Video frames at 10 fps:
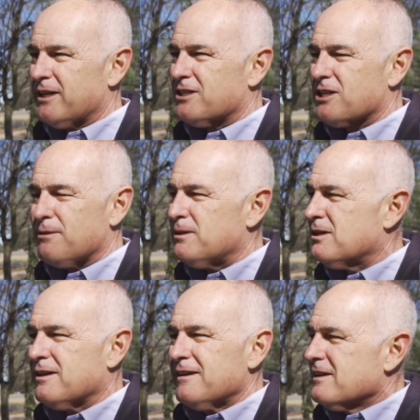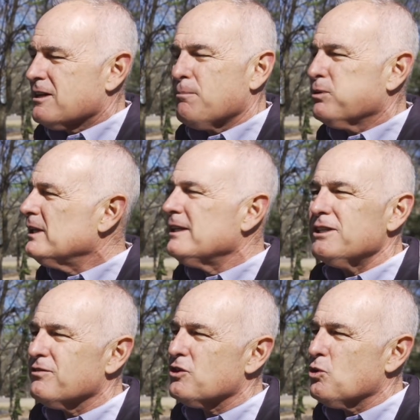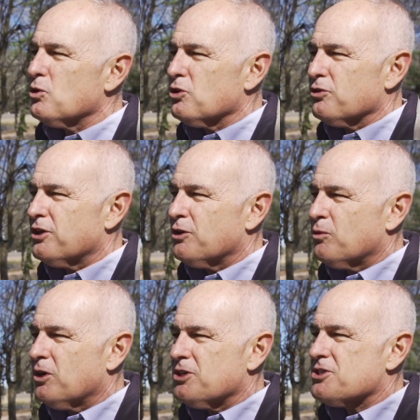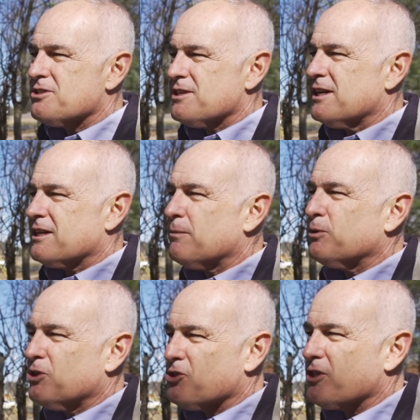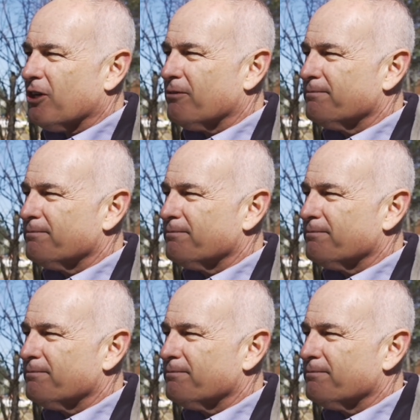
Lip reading: It's going to be a completely different corridor than it was, say, a couple of years ago.